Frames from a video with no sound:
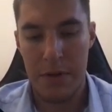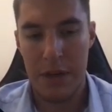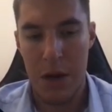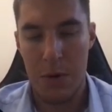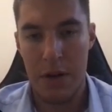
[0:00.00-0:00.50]

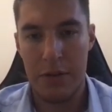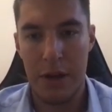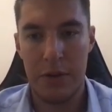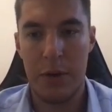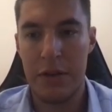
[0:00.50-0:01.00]
Now, when I
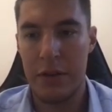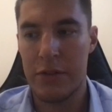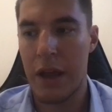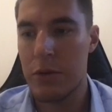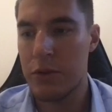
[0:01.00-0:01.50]
say 20
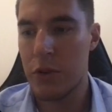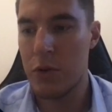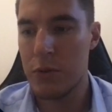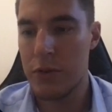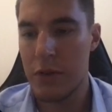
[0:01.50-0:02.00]
sales
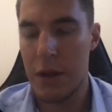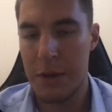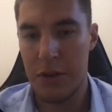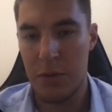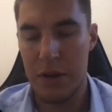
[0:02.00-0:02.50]
calls, I
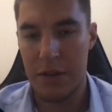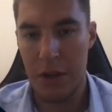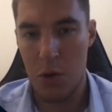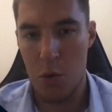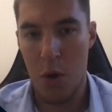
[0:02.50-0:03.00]
mean 20
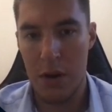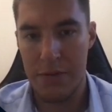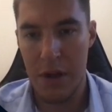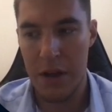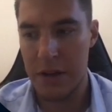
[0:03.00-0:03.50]

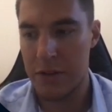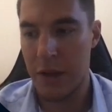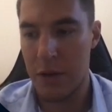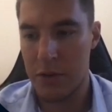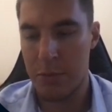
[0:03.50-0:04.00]
qualified
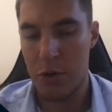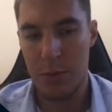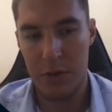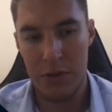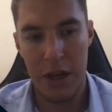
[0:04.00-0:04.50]
sales
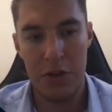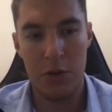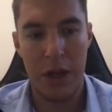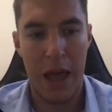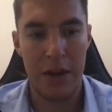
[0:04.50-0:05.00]
appointments in
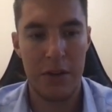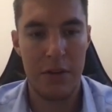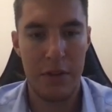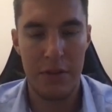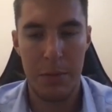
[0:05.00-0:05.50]
your calendar
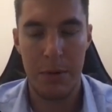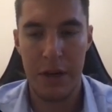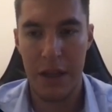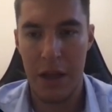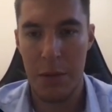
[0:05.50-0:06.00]
that
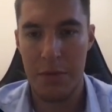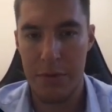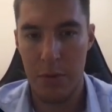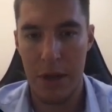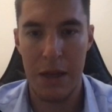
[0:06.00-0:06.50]
typically come
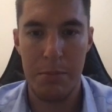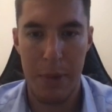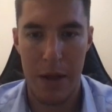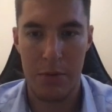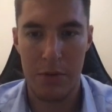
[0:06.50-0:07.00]
through
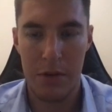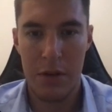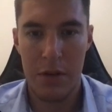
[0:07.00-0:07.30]
inbound.